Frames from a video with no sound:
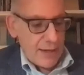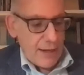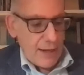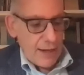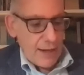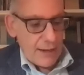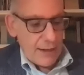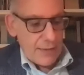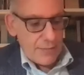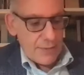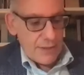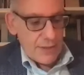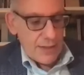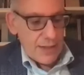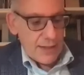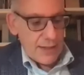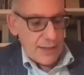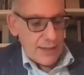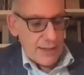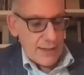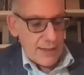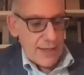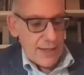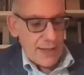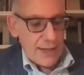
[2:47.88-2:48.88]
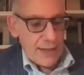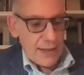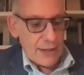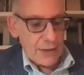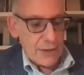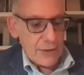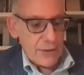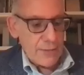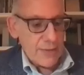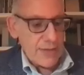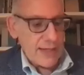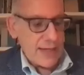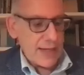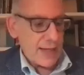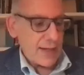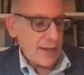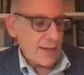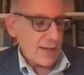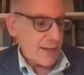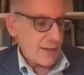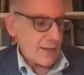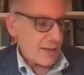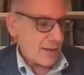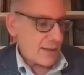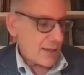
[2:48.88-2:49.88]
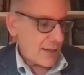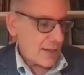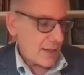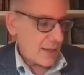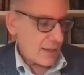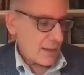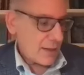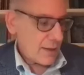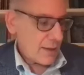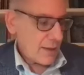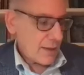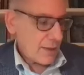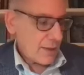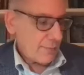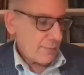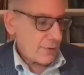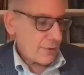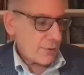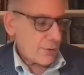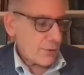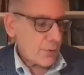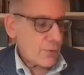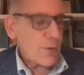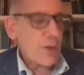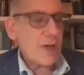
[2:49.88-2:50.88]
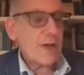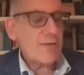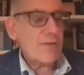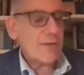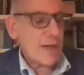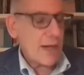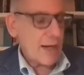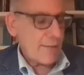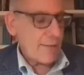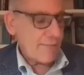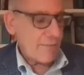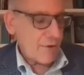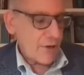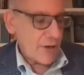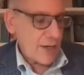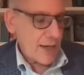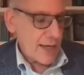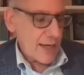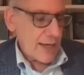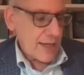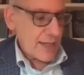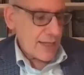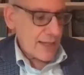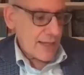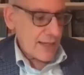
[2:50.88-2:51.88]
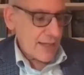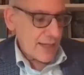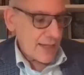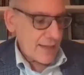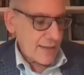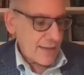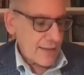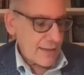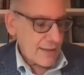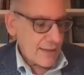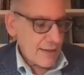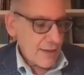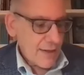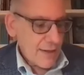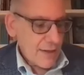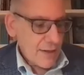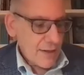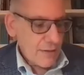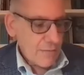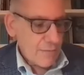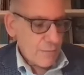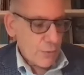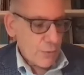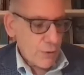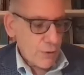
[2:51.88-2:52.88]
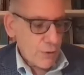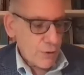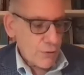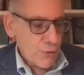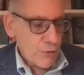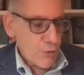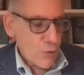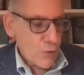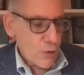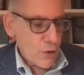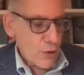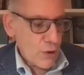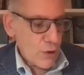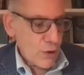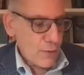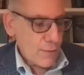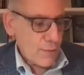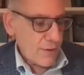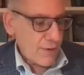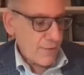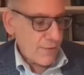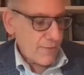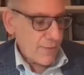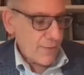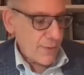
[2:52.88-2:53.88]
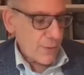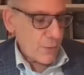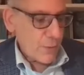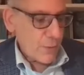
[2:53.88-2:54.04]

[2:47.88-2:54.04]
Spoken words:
autumn sunset illuminated the scene, which was one of comfort and ease, the porch warm from the